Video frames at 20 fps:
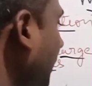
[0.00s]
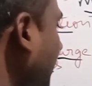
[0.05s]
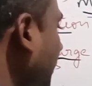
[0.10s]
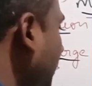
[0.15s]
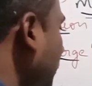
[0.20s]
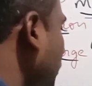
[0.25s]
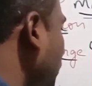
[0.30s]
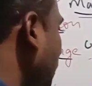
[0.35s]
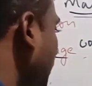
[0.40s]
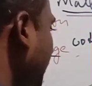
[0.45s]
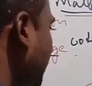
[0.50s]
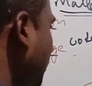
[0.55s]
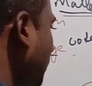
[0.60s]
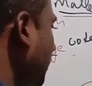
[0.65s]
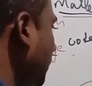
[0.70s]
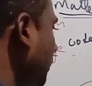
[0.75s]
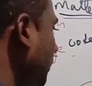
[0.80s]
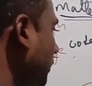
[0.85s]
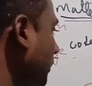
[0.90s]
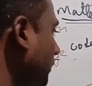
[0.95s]
that is going
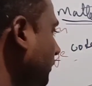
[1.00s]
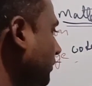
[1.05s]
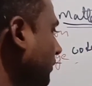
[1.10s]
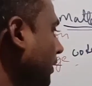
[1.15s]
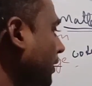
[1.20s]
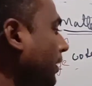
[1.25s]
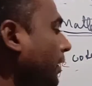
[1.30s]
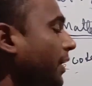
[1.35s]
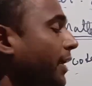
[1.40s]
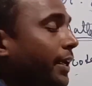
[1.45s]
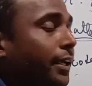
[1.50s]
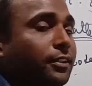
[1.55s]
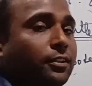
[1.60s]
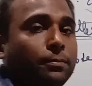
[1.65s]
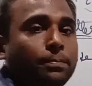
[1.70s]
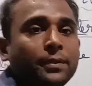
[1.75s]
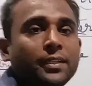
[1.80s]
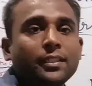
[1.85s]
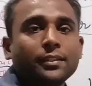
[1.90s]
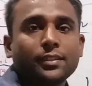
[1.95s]
to
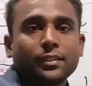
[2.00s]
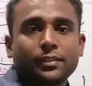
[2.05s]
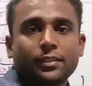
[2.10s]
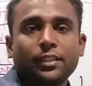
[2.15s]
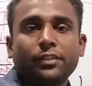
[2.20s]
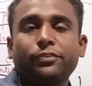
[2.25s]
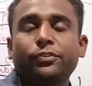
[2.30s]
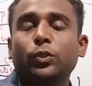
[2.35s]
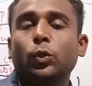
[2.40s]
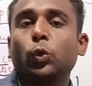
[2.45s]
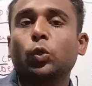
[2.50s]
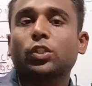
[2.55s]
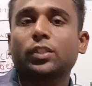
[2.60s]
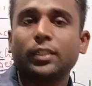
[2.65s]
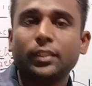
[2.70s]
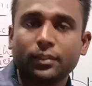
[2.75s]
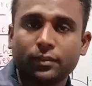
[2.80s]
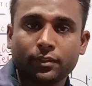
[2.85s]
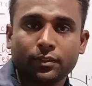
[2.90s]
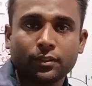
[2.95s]
experience a
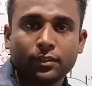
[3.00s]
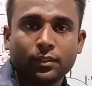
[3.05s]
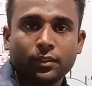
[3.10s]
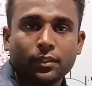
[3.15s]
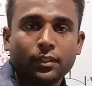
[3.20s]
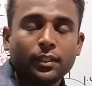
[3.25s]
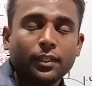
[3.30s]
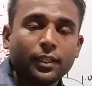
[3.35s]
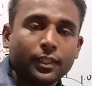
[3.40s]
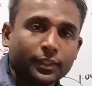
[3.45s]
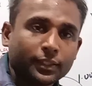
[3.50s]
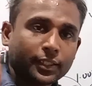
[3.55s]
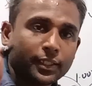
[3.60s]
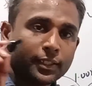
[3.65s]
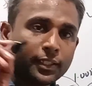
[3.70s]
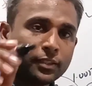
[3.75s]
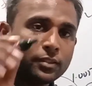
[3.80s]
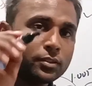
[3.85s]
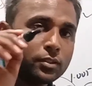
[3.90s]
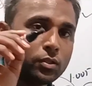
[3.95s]
forces that
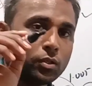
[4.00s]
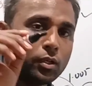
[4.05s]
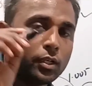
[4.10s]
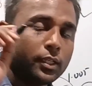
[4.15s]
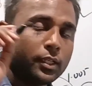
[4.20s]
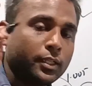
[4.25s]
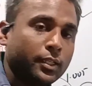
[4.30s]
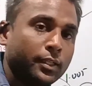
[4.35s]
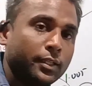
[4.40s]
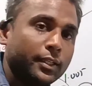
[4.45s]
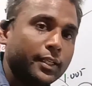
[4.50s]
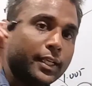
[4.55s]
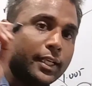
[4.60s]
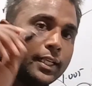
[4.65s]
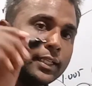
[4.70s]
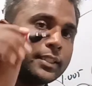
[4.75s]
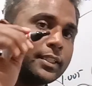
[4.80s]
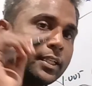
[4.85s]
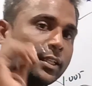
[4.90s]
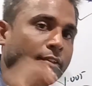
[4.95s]
is called
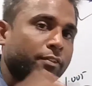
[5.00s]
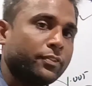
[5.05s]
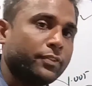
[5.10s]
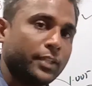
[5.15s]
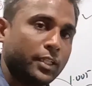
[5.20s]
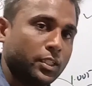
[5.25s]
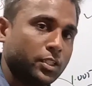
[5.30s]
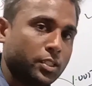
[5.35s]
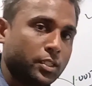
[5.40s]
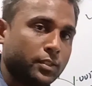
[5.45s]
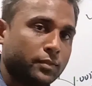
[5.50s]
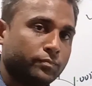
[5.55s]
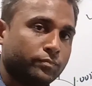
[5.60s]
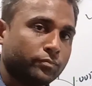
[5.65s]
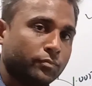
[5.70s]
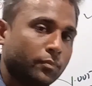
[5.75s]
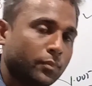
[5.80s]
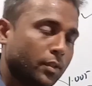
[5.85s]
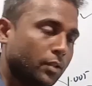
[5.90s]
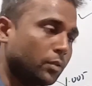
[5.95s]
electric field.
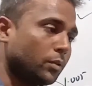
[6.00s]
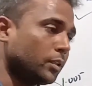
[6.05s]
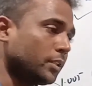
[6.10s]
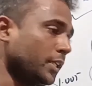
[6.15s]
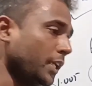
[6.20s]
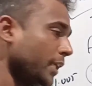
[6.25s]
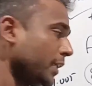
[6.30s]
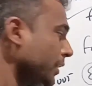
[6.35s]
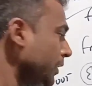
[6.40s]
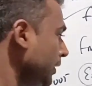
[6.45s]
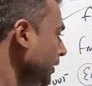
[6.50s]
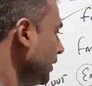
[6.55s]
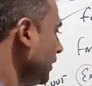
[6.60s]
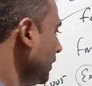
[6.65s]
Okay,